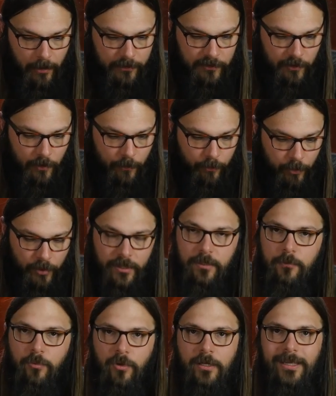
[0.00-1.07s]
So
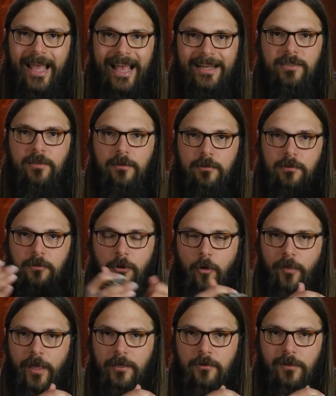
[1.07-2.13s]
pretty excellent duo
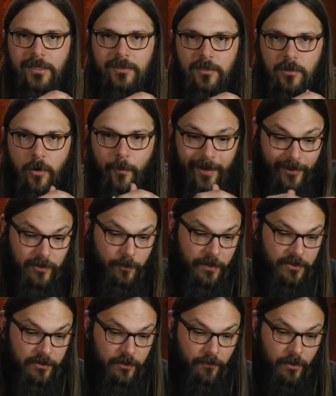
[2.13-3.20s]
that you need to know about,
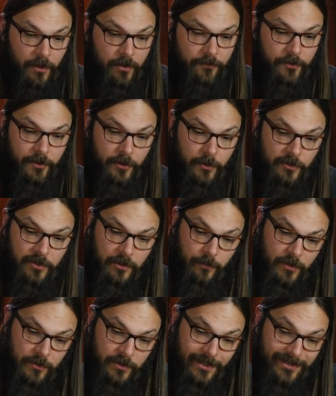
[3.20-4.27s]
especially if you love acoustic
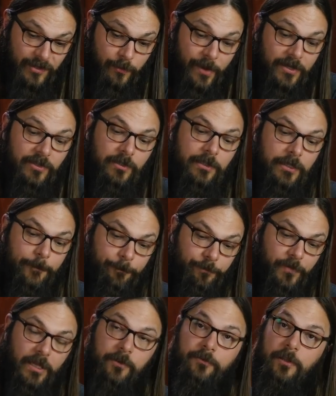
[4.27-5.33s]
music, especially
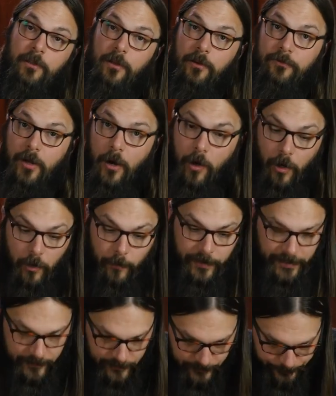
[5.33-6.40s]
if you love
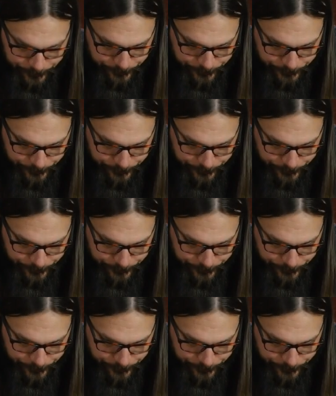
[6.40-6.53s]
harmonies.